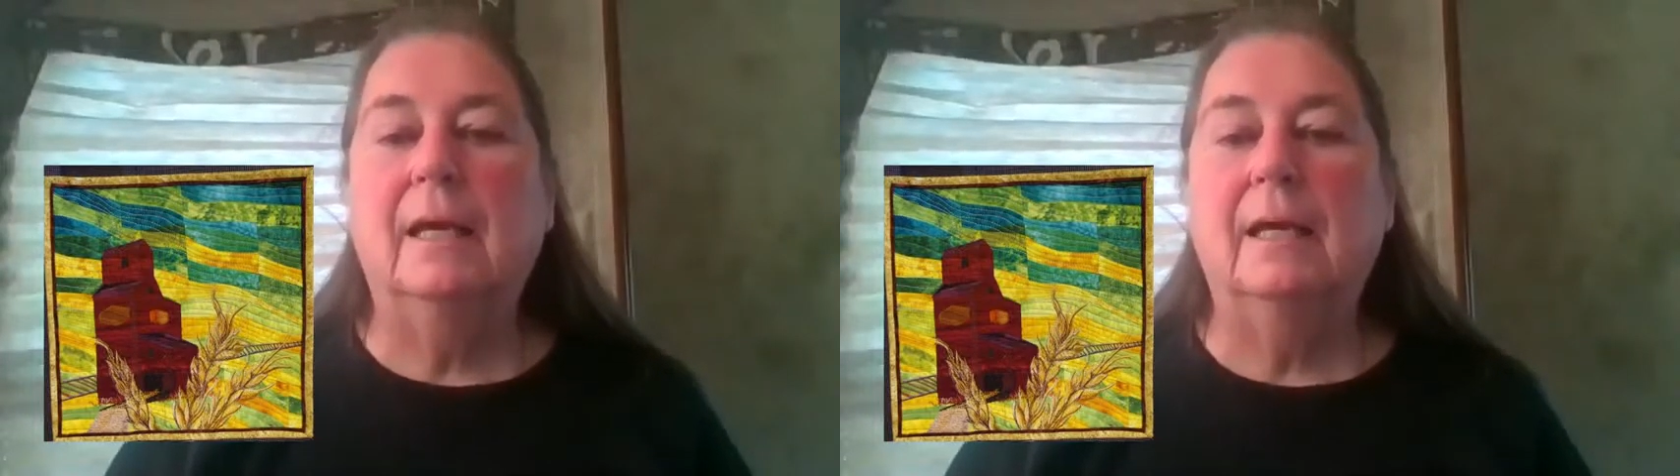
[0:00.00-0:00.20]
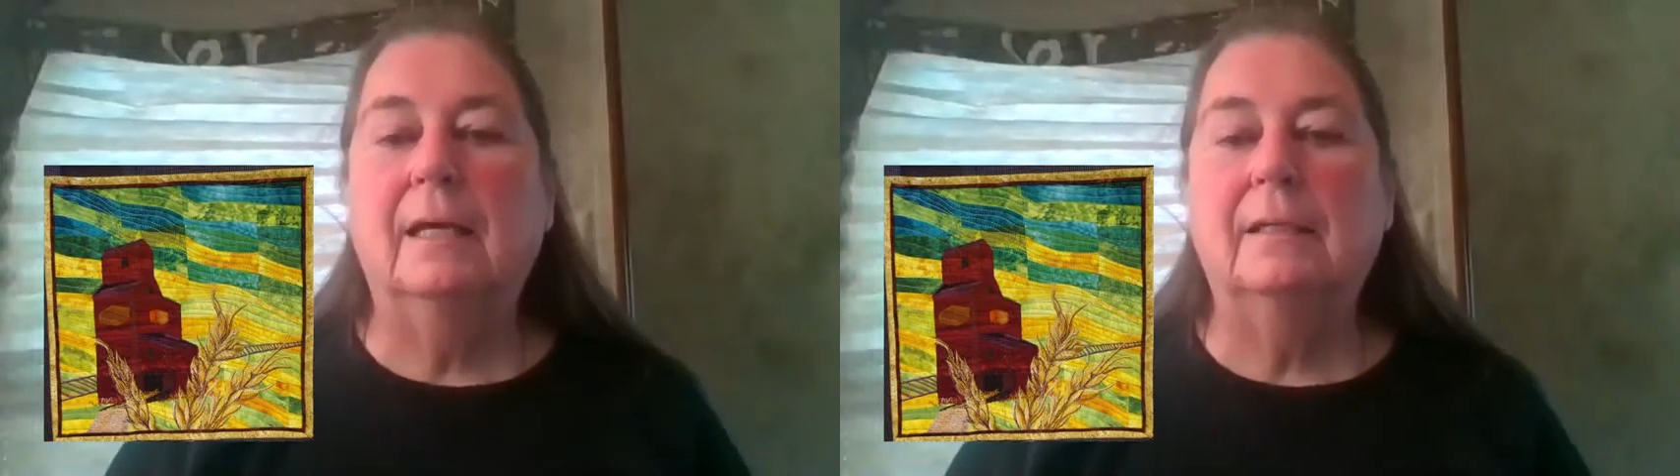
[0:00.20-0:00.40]

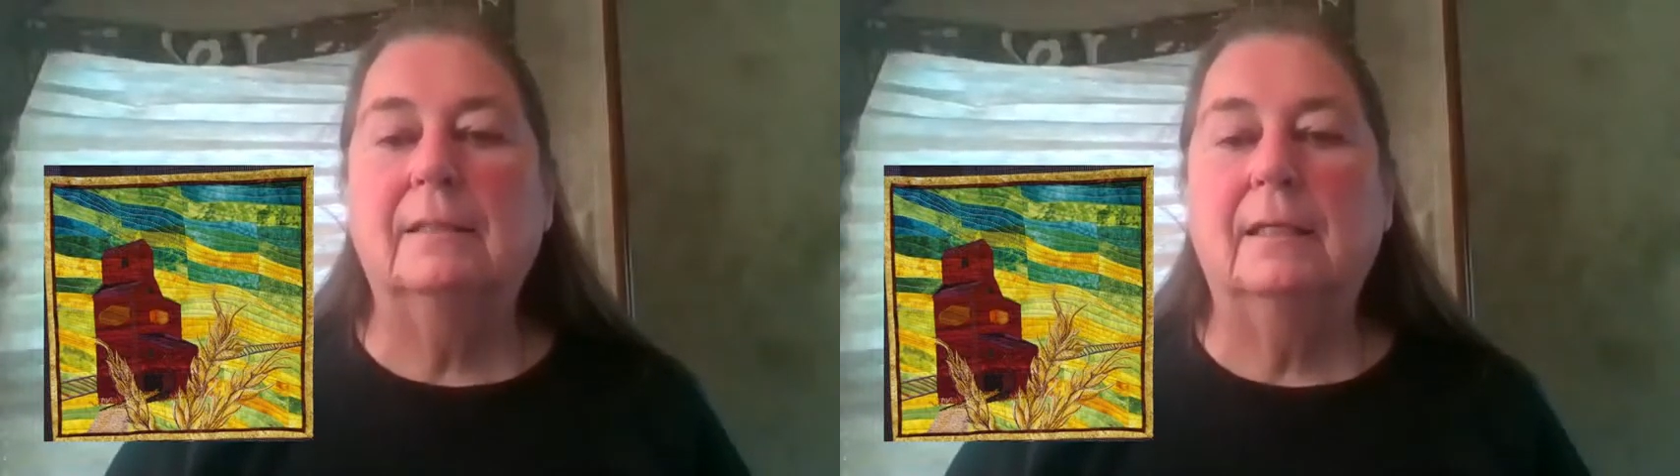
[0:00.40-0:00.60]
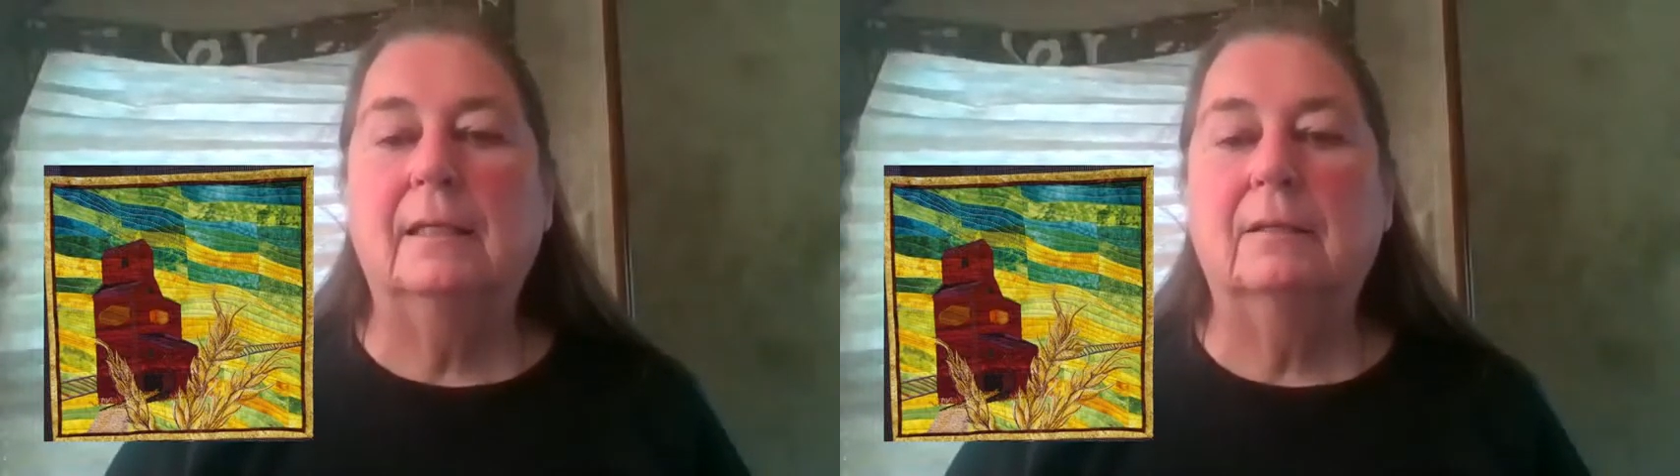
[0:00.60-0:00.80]

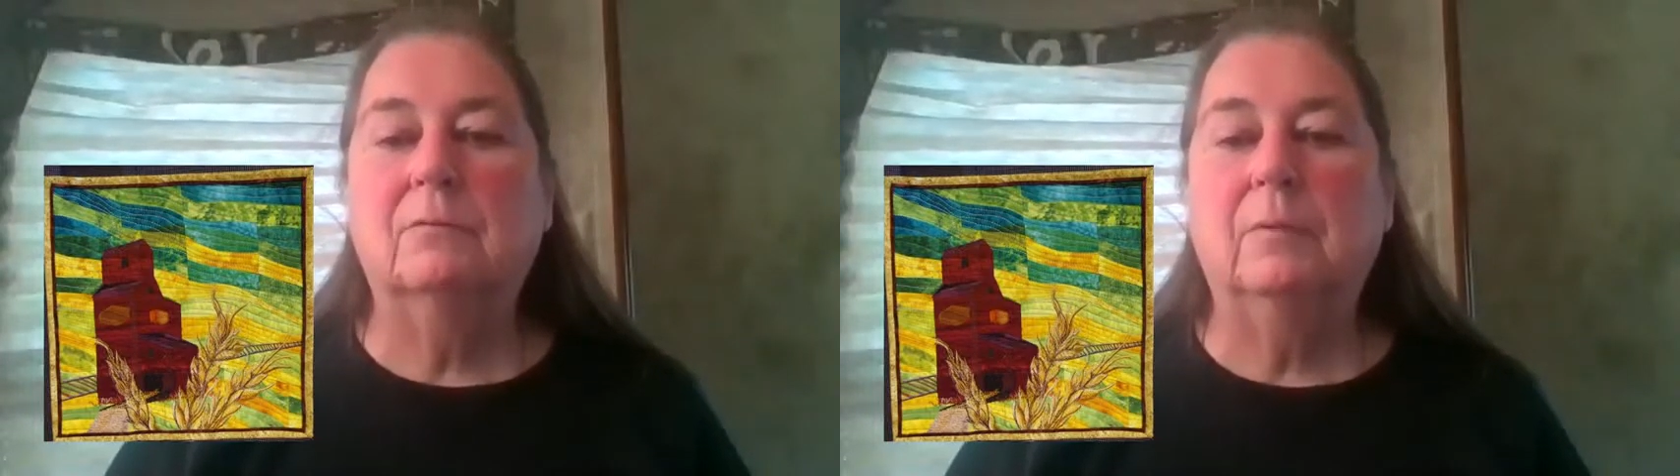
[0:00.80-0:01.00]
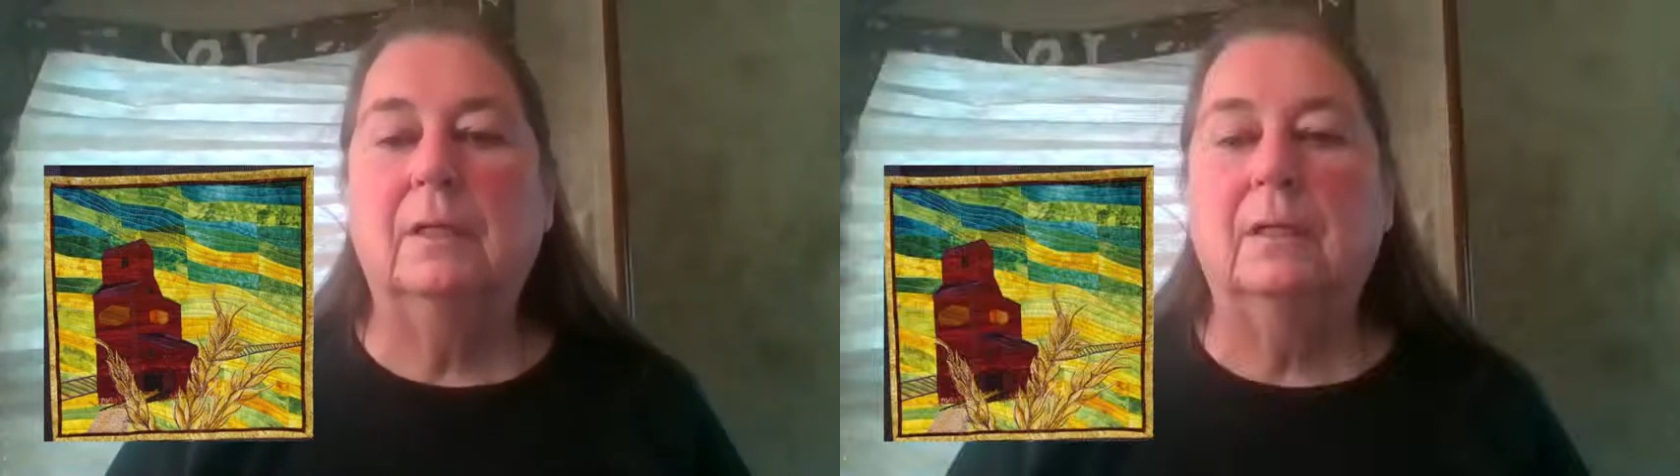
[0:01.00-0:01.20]
and it
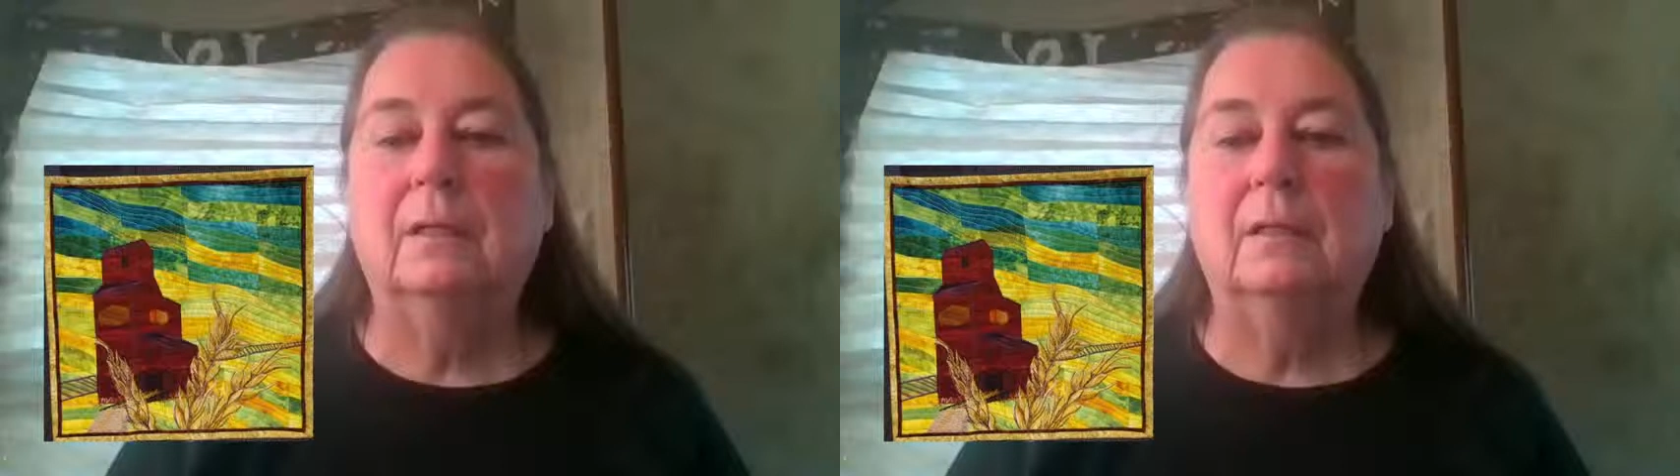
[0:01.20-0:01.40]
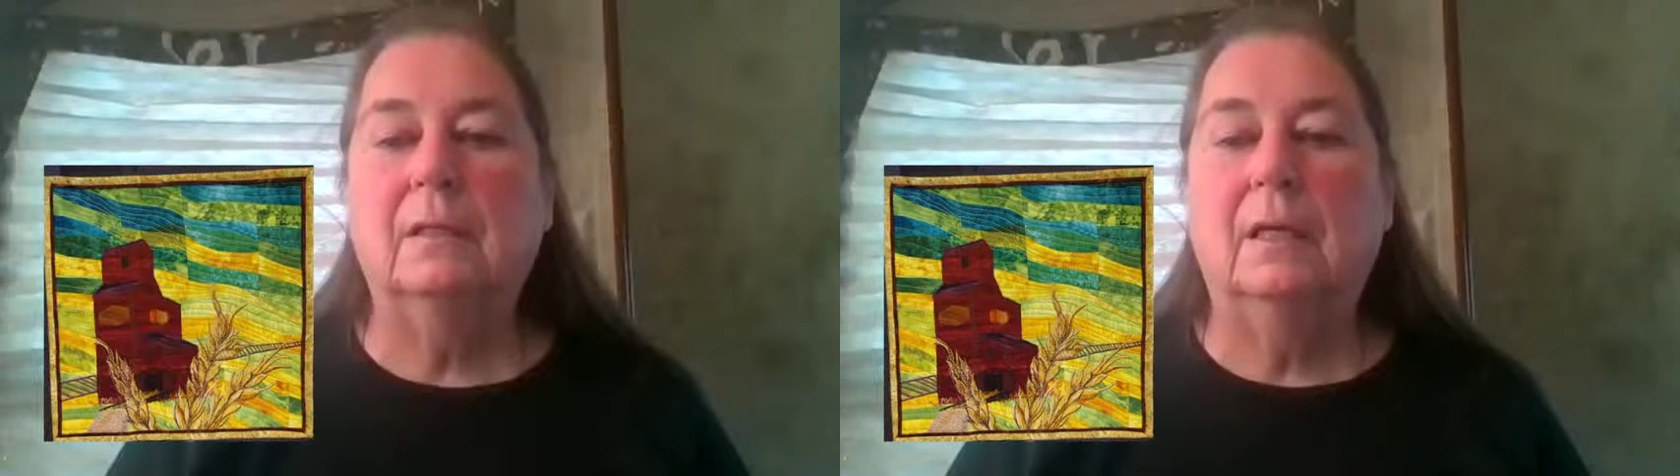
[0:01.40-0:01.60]

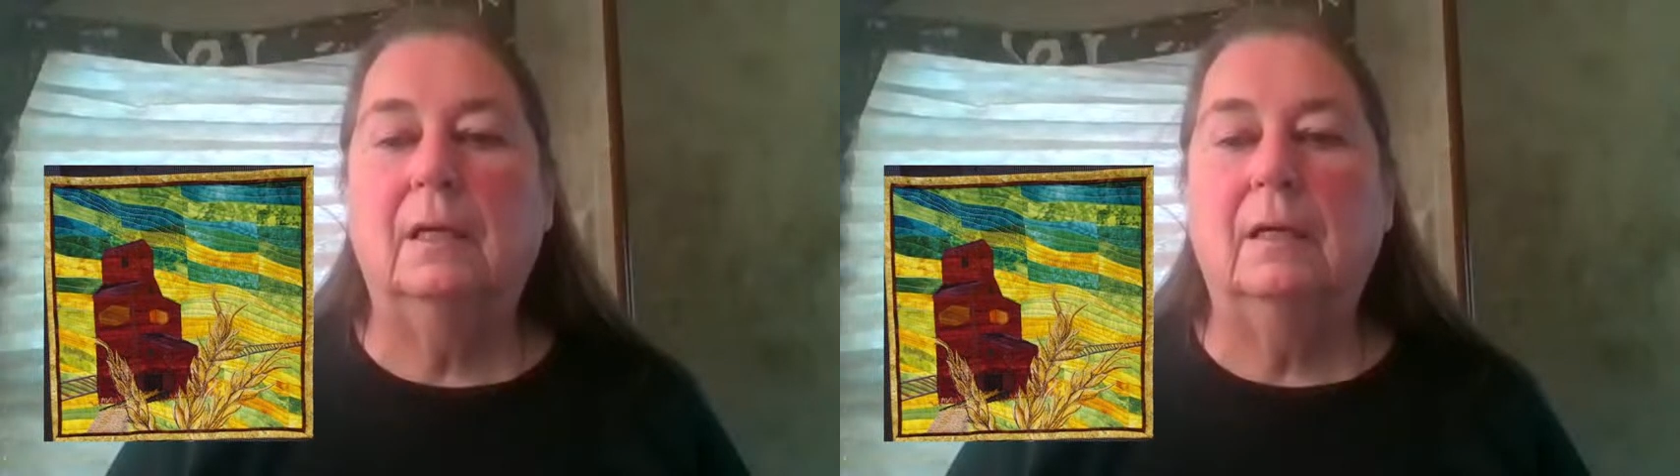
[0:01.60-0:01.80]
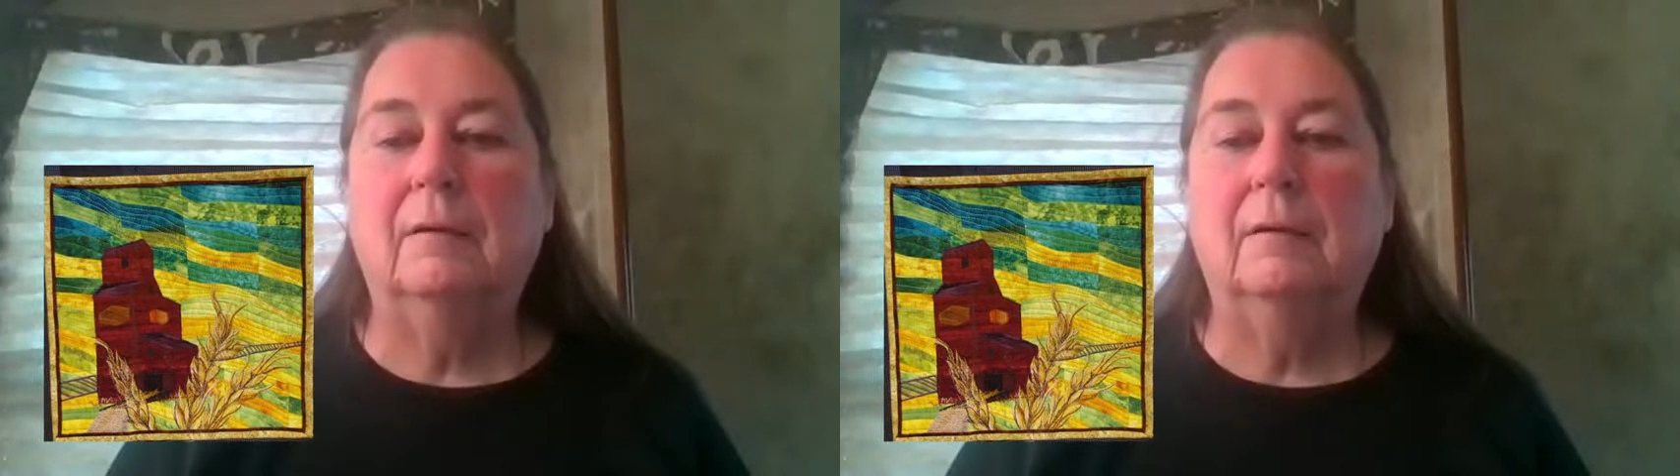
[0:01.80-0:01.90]
will